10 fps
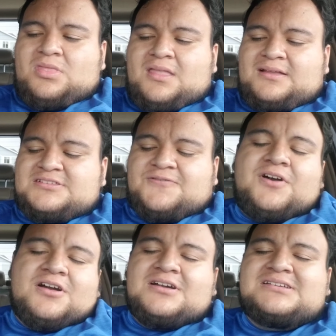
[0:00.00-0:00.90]
as
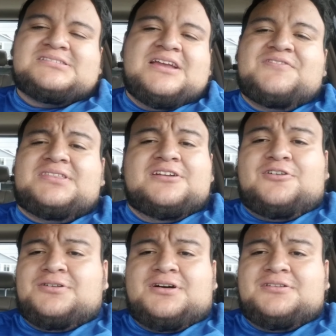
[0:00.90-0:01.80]
far as everything
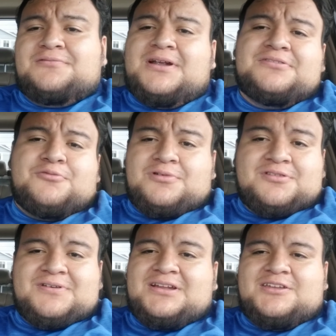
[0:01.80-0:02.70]
going on around the world
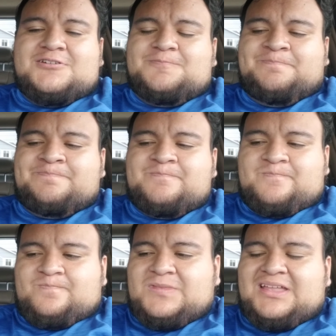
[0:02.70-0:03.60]
right now,
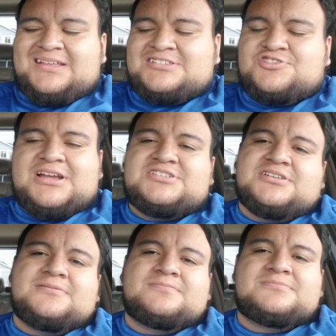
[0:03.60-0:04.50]
it's tragic.
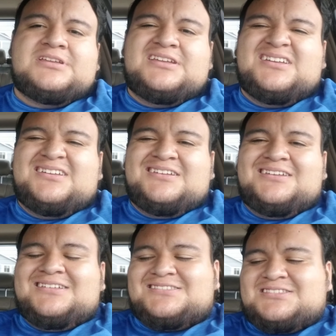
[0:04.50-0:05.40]

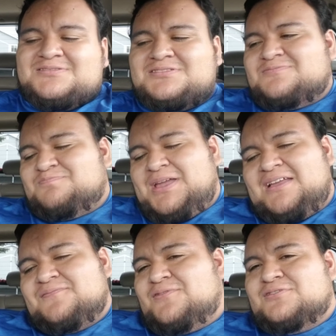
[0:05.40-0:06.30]
It's
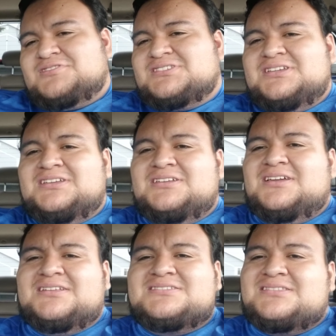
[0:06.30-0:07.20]
painful to see,
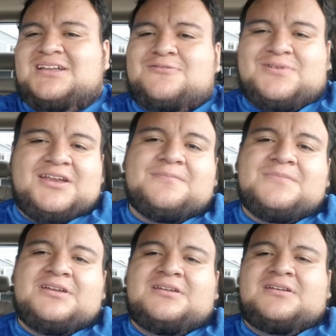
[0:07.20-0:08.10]
and it's not right.
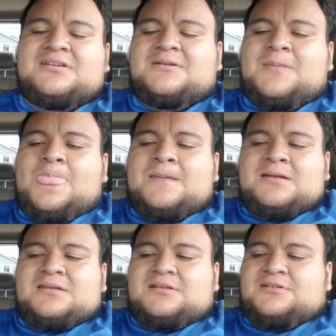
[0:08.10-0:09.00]

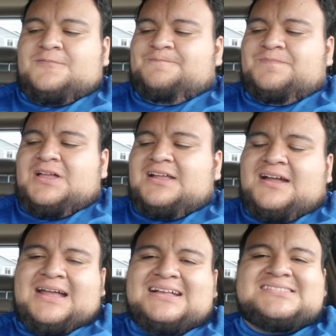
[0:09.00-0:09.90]
You know, I
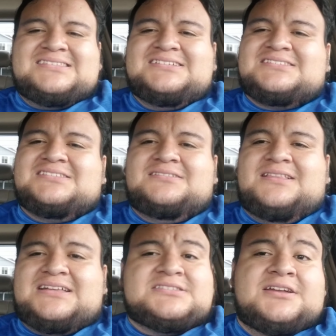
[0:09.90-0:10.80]
got asked this
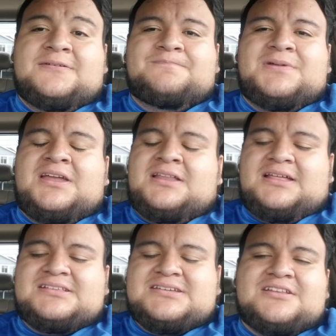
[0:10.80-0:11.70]
last night, and I
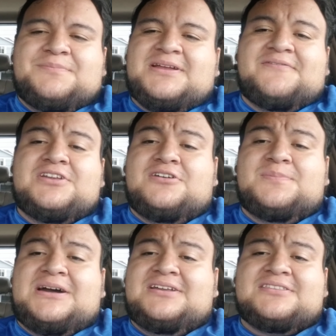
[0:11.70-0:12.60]
decided to make a video
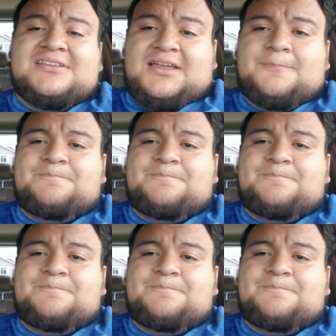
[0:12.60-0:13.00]
about it today.